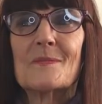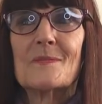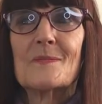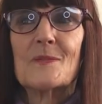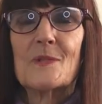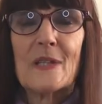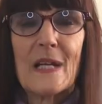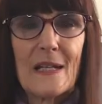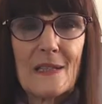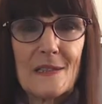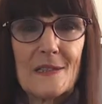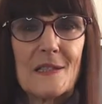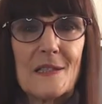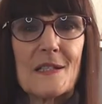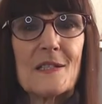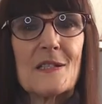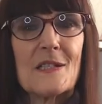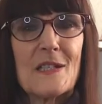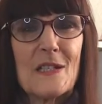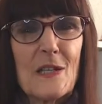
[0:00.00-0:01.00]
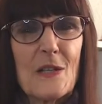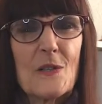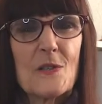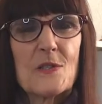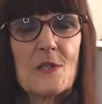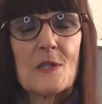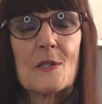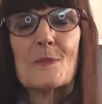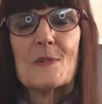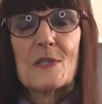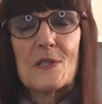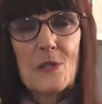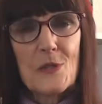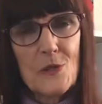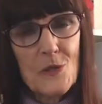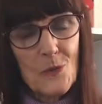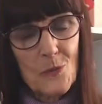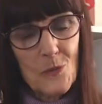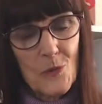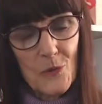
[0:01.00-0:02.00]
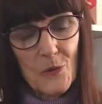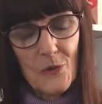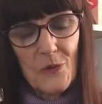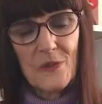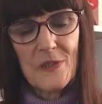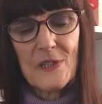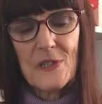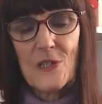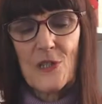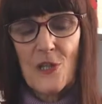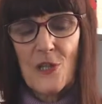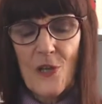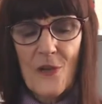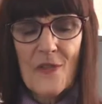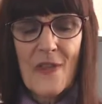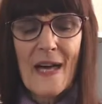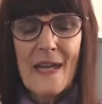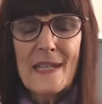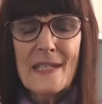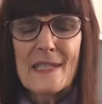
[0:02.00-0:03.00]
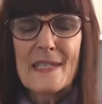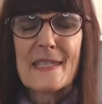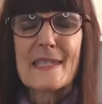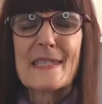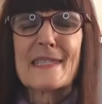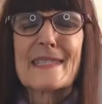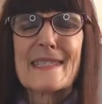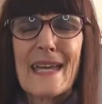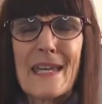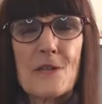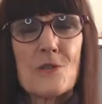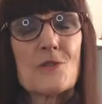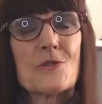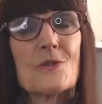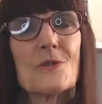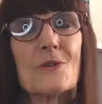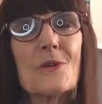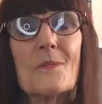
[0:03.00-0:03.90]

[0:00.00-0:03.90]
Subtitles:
reality, you know, to the material world. You know, that is essential.